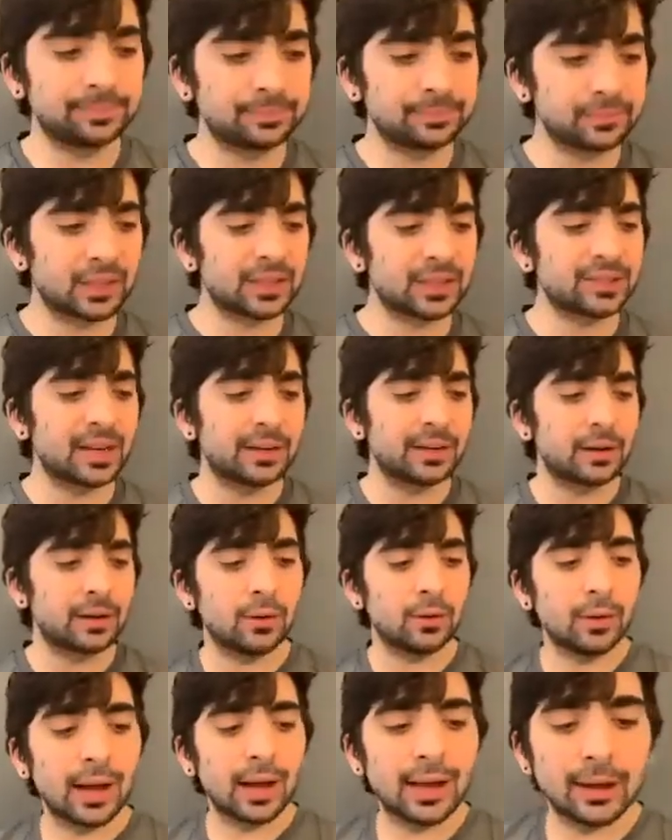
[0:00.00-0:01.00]
because
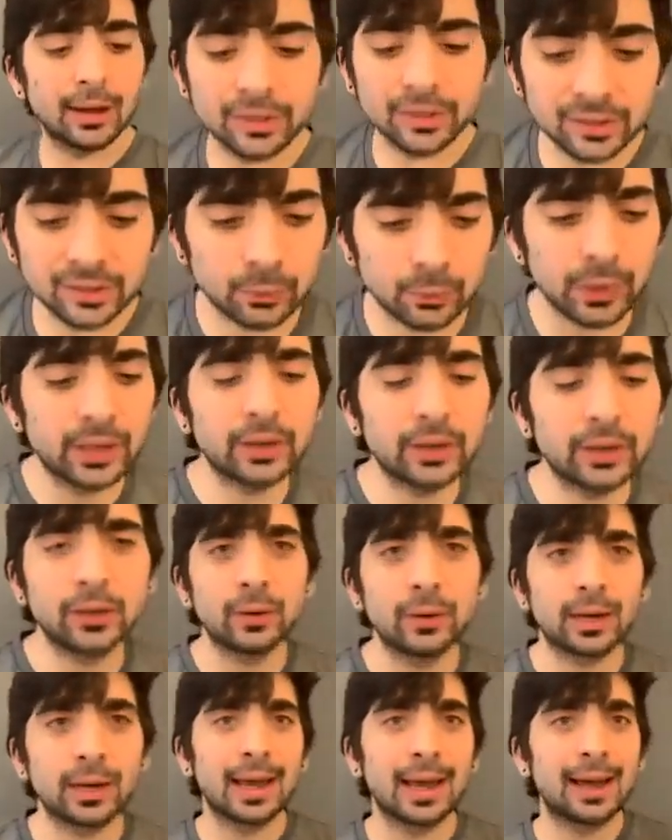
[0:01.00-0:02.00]
we could do
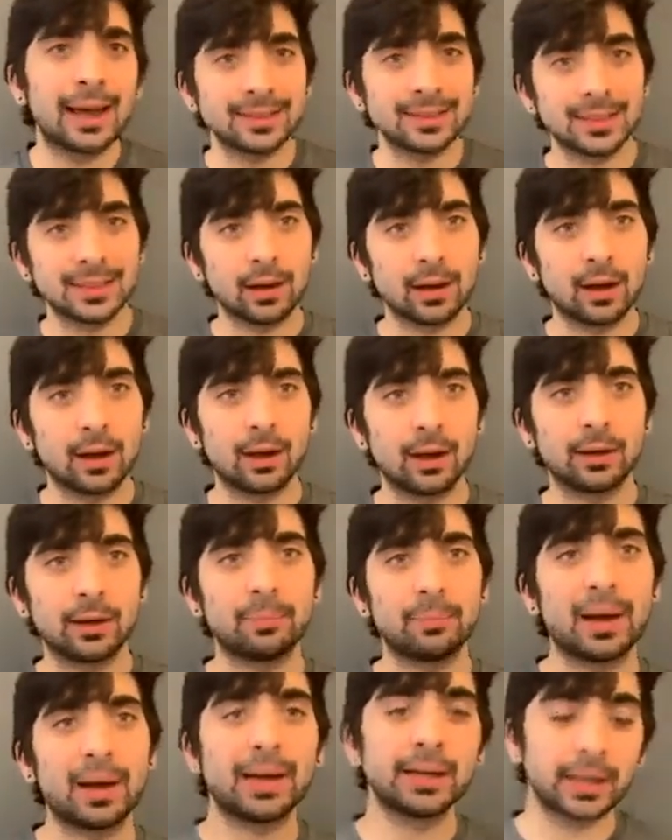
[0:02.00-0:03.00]
a casting on,
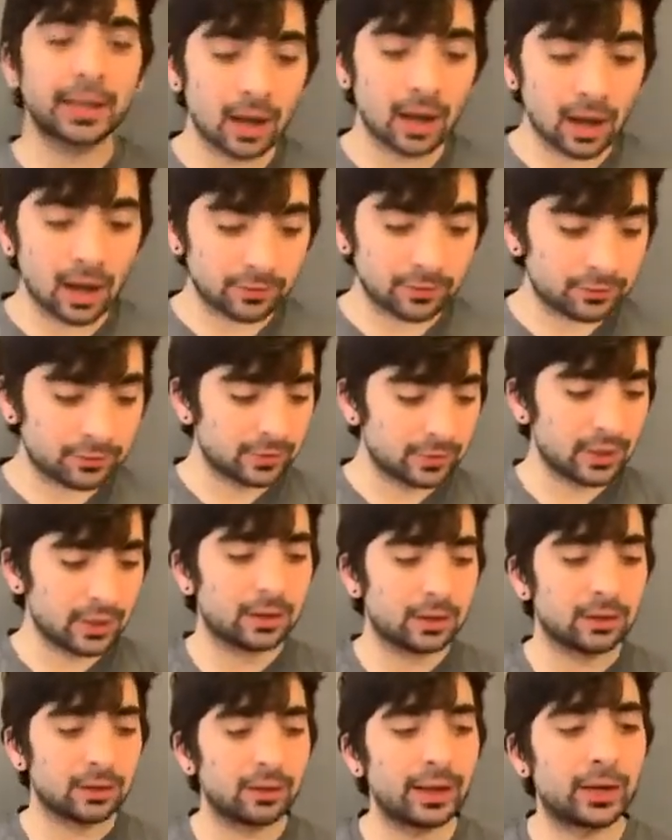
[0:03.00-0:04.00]
binding off,
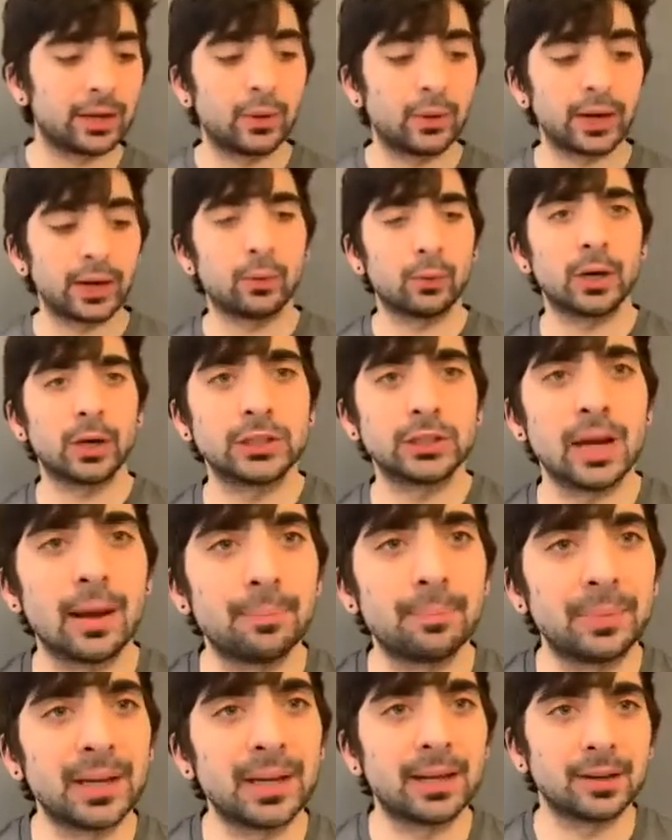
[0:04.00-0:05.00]
like quick workshop,
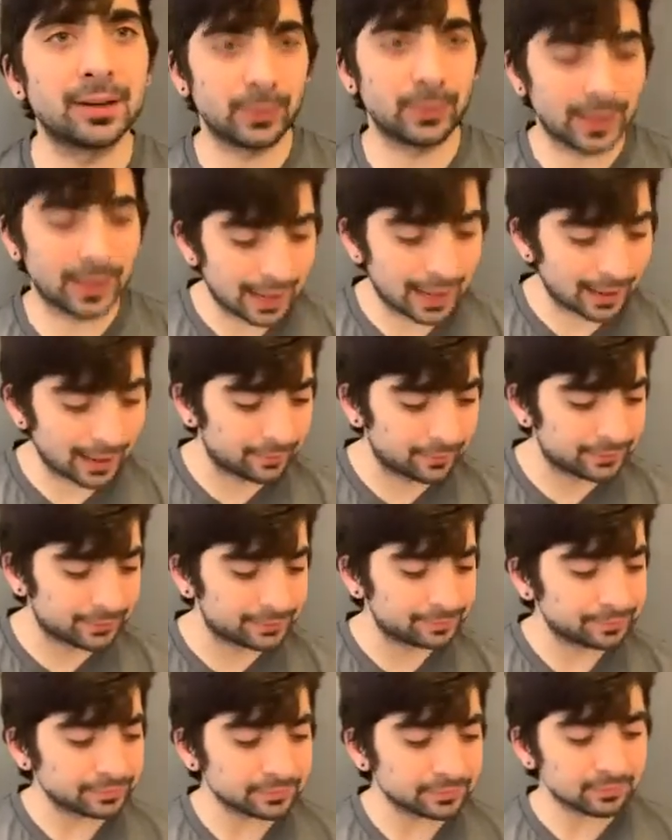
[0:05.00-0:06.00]
because we have
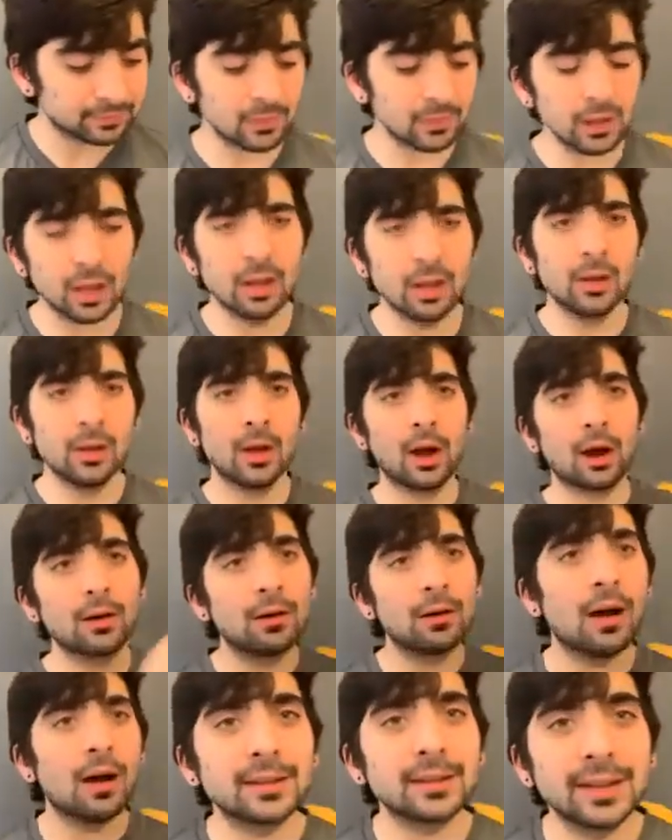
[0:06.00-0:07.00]
our
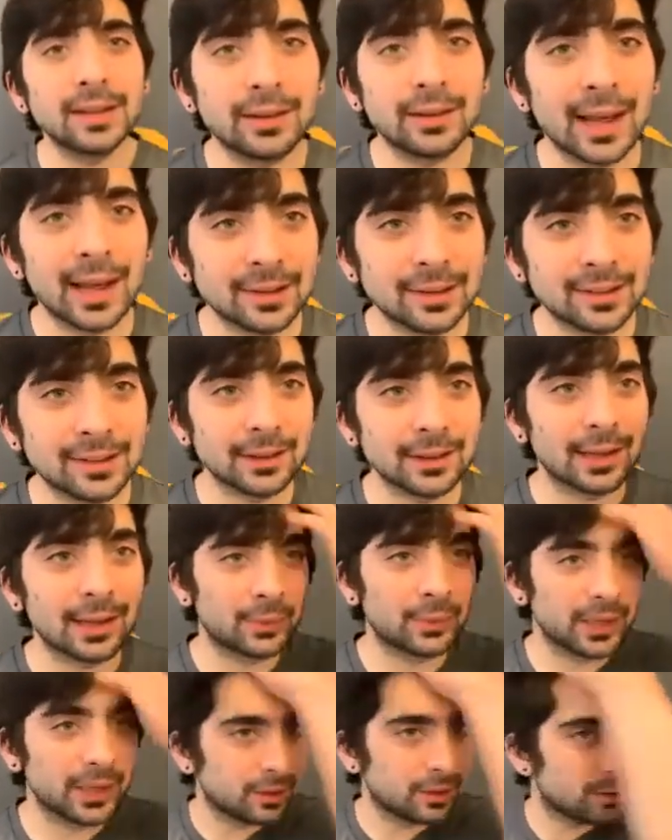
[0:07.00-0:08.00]
long tail cast on that
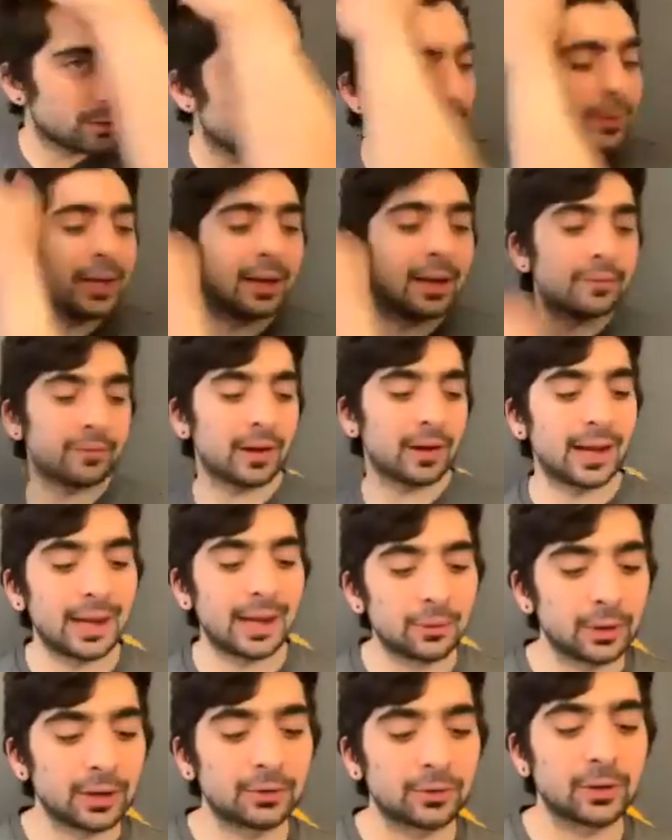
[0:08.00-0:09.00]
we do. We have
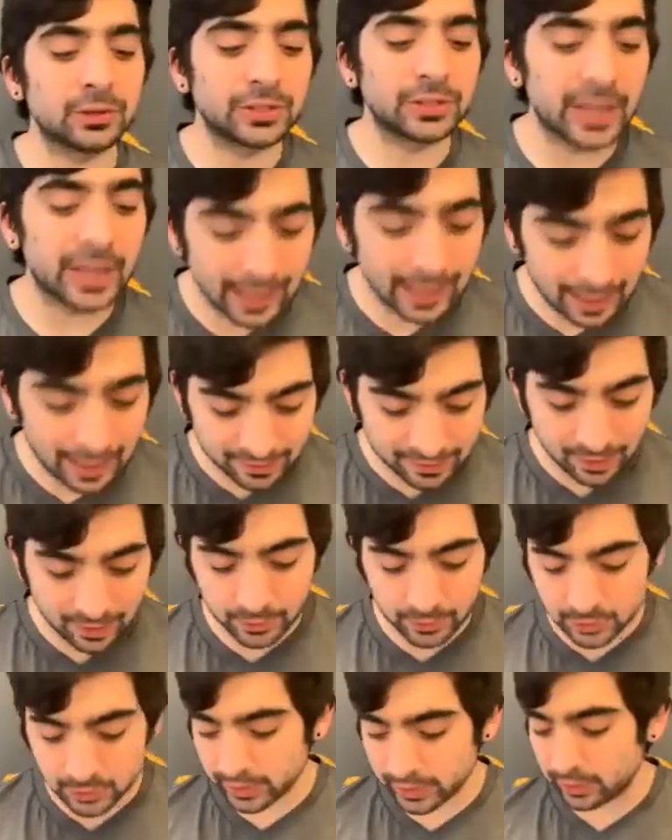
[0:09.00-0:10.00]
our crochet cast on,
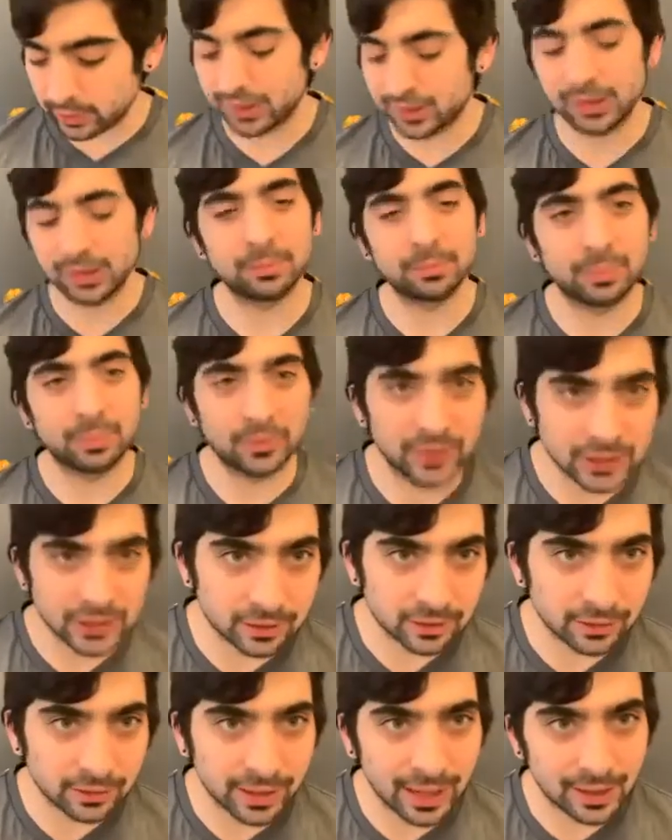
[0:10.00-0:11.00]
which we use as a
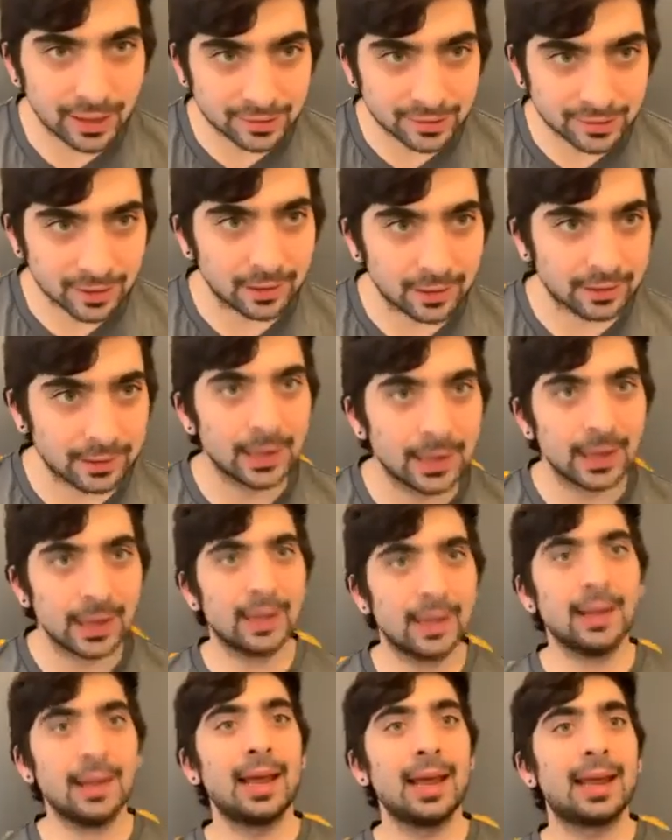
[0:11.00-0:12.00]
provisional cast on.
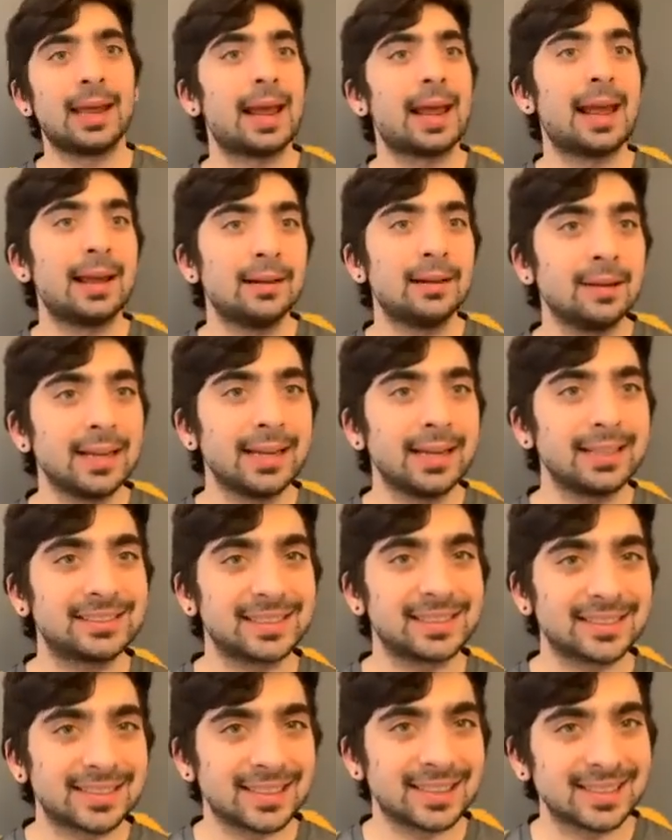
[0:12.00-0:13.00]
And Hayley
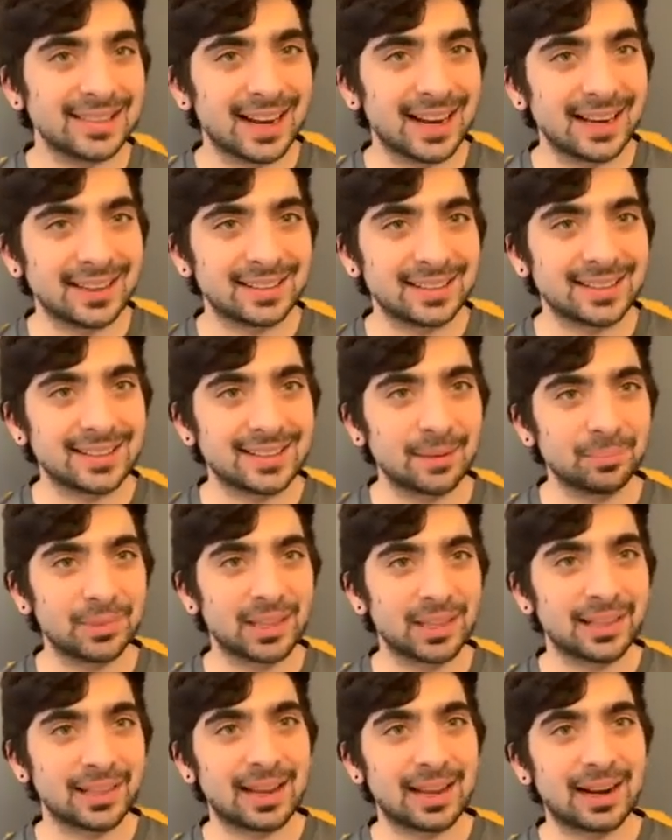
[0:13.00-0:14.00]
just designed
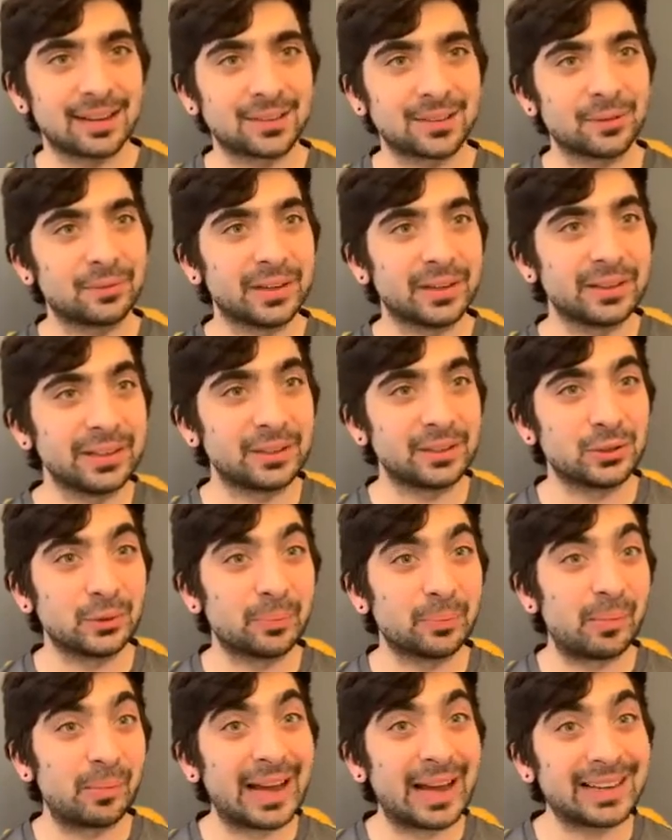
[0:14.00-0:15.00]
something that has a really cool
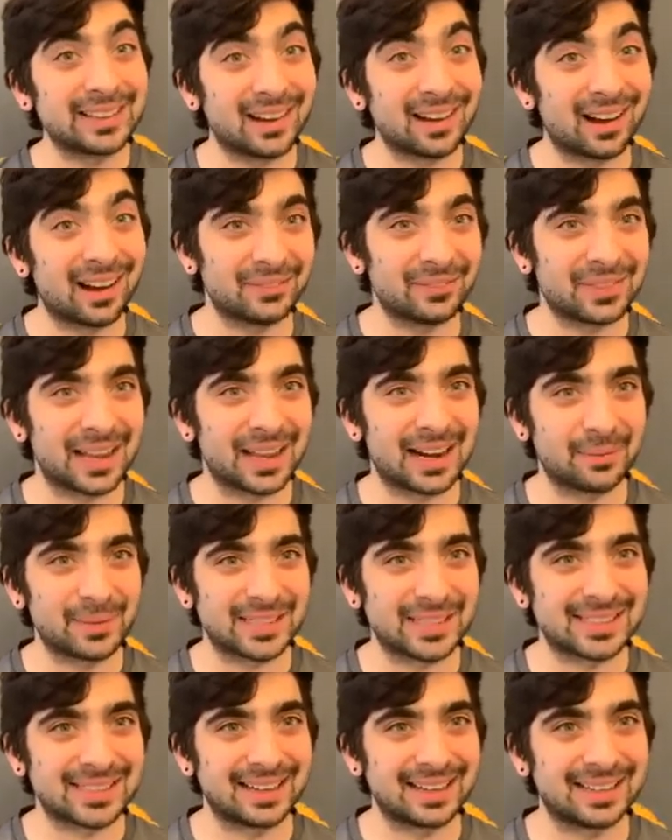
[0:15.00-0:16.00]
bind off that I'm
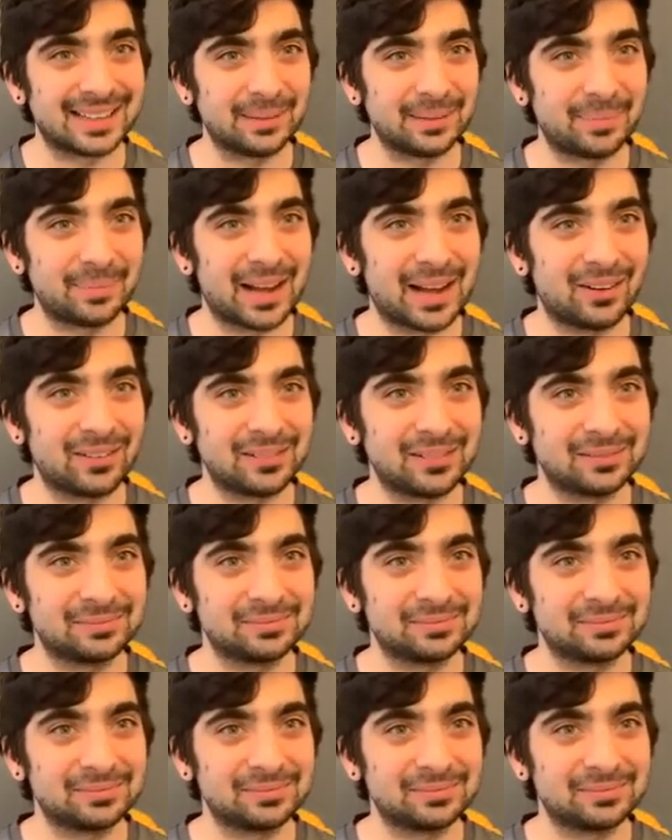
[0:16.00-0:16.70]
excited about.